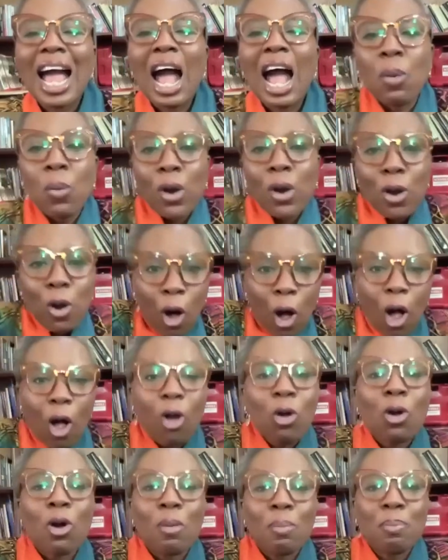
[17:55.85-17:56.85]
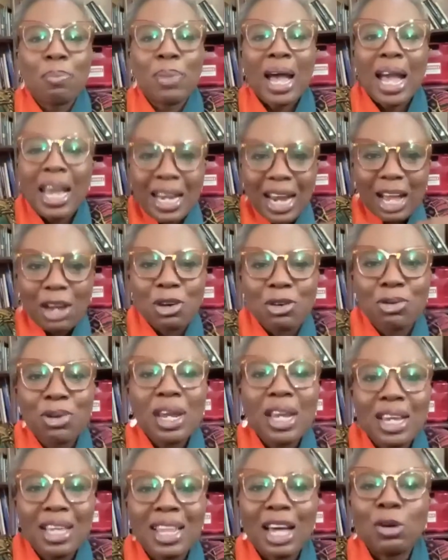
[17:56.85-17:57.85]
And we all combined
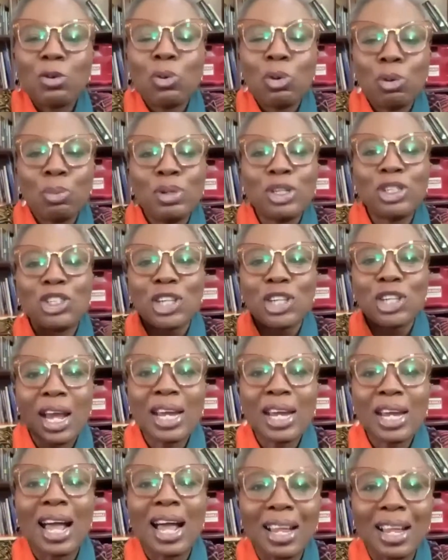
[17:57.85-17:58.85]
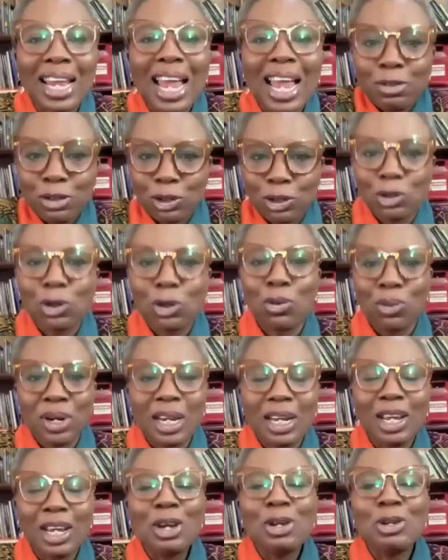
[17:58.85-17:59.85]
agree that we'll be sharing our life
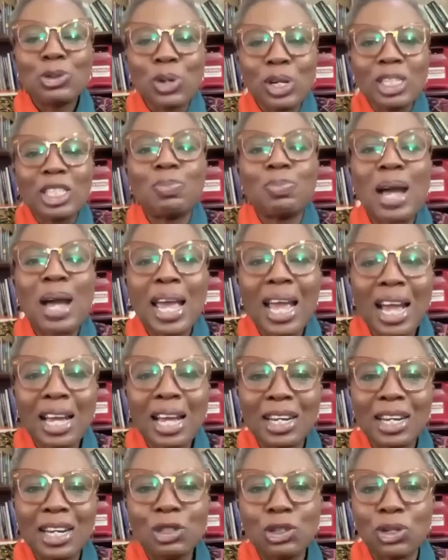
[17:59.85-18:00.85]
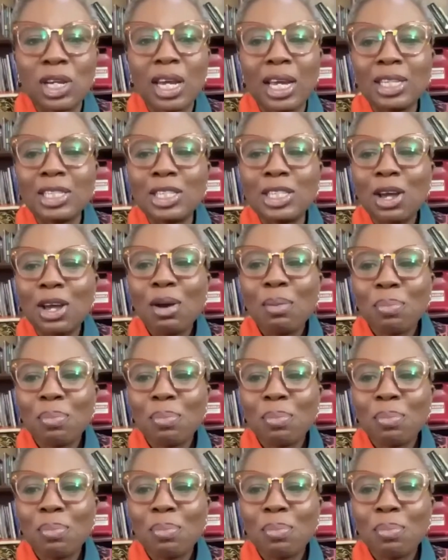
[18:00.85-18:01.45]
story to inspire and educate.